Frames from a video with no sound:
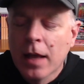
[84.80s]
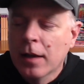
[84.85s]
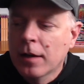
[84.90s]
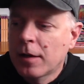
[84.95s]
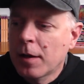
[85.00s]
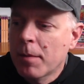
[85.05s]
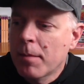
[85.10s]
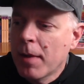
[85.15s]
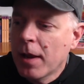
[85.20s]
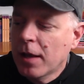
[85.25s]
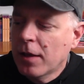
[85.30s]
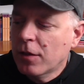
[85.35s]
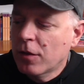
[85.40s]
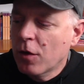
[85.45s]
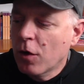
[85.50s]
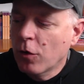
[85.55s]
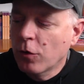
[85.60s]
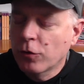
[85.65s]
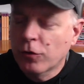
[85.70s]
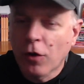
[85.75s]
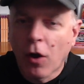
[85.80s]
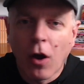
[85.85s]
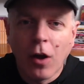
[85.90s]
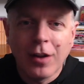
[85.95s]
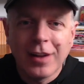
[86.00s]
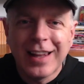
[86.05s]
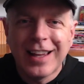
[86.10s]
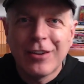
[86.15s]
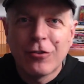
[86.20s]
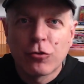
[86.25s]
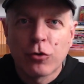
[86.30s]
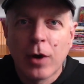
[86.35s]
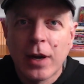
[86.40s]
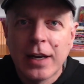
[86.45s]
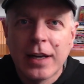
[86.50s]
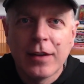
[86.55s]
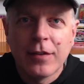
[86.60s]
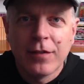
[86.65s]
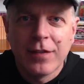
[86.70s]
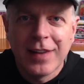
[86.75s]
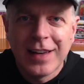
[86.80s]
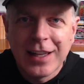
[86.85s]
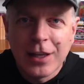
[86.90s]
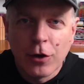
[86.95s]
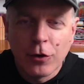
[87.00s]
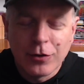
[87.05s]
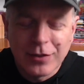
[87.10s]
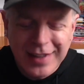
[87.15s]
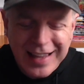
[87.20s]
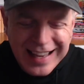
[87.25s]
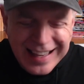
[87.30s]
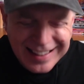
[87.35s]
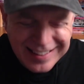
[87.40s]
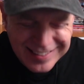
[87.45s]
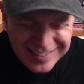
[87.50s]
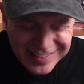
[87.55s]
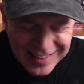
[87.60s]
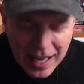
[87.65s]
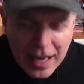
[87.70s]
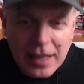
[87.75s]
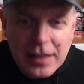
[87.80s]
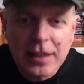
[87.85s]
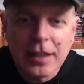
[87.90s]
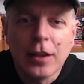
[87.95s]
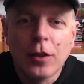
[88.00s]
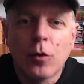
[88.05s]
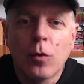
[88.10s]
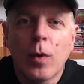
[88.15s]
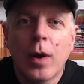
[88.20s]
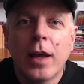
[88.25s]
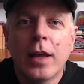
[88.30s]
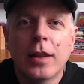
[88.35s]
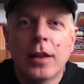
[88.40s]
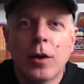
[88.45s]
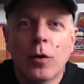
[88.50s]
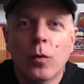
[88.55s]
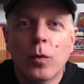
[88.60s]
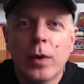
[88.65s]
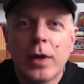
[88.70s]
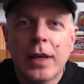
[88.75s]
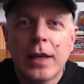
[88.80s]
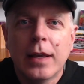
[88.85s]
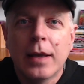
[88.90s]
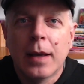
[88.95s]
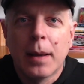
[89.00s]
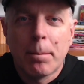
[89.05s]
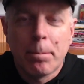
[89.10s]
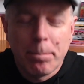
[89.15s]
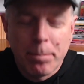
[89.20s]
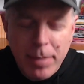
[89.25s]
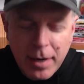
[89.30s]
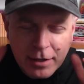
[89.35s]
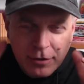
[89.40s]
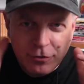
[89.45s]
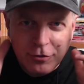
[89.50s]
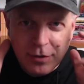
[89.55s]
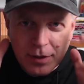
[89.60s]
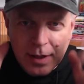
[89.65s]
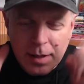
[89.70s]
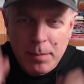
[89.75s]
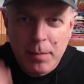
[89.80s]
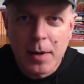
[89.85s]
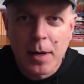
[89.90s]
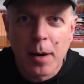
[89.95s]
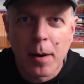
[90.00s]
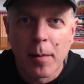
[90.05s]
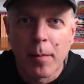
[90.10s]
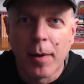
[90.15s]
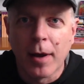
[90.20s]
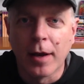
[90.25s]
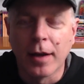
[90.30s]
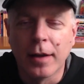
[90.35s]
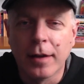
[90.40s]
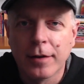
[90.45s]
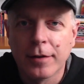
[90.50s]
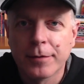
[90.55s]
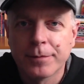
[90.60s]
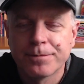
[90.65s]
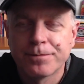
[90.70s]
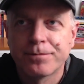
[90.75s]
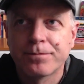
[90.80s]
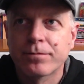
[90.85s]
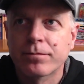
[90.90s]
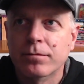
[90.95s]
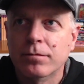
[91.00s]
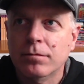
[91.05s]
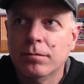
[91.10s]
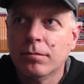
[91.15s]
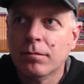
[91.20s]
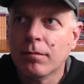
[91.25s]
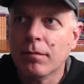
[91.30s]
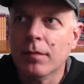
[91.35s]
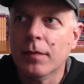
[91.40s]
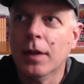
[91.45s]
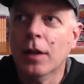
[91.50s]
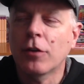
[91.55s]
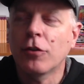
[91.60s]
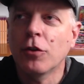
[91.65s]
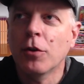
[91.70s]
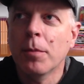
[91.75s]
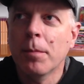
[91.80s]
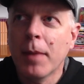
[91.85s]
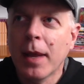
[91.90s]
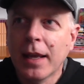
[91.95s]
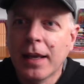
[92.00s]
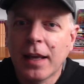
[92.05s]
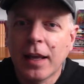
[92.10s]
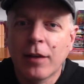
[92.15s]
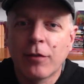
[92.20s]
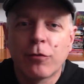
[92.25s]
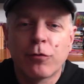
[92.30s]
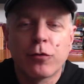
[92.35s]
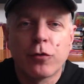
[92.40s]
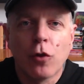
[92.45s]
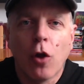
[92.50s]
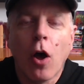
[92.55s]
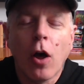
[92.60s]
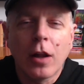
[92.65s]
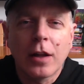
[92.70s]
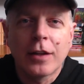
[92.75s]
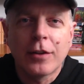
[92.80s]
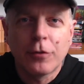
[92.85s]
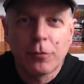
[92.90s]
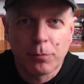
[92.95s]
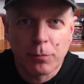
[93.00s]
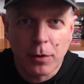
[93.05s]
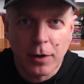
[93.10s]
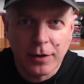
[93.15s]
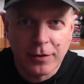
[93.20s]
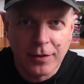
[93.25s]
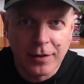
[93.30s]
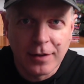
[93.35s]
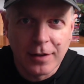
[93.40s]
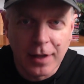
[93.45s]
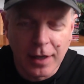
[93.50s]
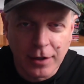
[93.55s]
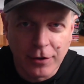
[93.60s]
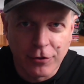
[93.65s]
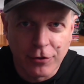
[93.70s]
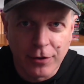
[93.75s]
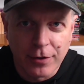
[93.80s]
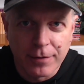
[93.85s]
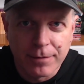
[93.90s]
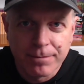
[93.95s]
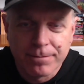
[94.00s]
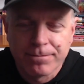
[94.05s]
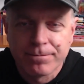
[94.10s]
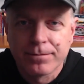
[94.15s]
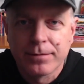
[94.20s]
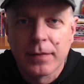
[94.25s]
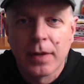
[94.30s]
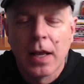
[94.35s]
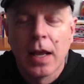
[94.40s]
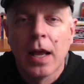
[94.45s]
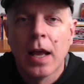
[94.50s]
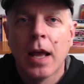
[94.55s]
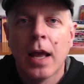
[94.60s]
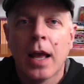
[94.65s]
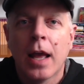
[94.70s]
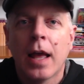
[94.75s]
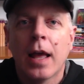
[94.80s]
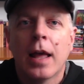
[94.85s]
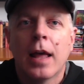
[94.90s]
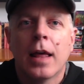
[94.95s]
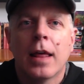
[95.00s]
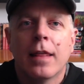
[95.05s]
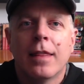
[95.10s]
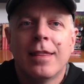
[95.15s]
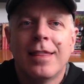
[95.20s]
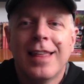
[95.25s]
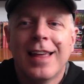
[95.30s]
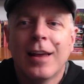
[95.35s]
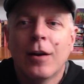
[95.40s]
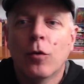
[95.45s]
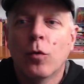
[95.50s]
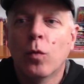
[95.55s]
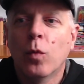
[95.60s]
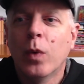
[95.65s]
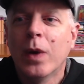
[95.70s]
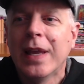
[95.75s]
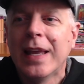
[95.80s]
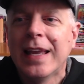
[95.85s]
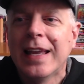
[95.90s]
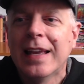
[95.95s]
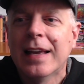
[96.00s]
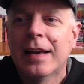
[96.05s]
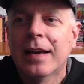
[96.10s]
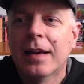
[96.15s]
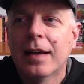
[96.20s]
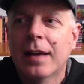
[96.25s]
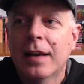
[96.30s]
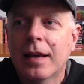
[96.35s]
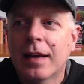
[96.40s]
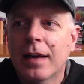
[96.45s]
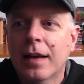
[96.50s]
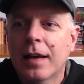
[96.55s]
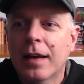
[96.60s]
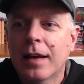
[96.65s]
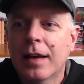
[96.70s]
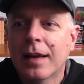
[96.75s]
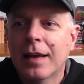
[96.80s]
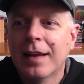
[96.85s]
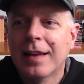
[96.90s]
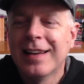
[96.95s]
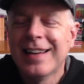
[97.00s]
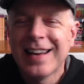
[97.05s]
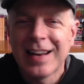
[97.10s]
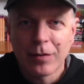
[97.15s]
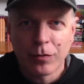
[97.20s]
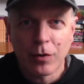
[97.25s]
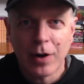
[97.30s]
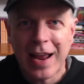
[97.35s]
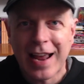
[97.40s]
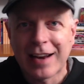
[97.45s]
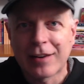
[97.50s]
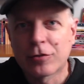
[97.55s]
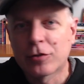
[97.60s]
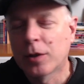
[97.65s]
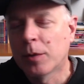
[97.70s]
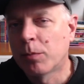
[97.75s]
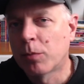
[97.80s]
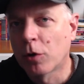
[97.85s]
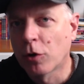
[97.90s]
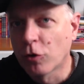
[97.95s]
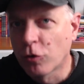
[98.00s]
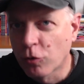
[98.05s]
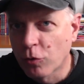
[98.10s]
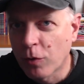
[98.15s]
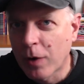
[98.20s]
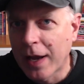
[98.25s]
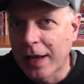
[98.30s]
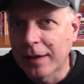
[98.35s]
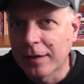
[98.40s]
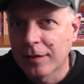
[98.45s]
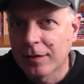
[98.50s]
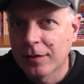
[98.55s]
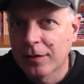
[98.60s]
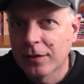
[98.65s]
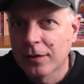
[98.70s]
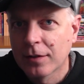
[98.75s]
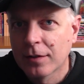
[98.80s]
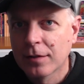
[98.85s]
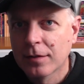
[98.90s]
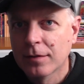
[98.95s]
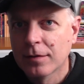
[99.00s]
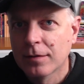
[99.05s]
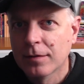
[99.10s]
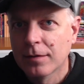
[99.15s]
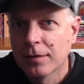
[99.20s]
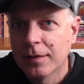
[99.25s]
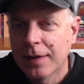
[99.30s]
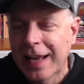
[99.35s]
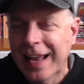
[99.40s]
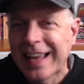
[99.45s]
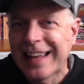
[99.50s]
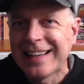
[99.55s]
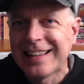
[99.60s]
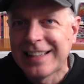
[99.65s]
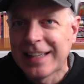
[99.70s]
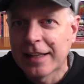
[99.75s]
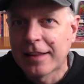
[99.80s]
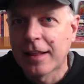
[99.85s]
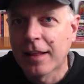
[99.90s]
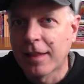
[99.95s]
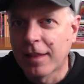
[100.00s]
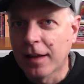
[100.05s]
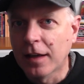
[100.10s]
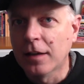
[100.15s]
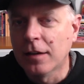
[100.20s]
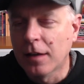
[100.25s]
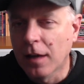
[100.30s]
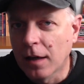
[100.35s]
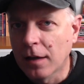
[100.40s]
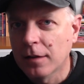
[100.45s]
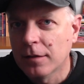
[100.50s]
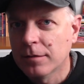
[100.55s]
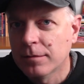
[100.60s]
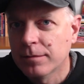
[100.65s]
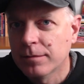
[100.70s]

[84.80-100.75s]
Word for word: to make those online training videos exactly the way that we picture them in our mind, to make a flawless presentation that we never actually progress and get the thing done.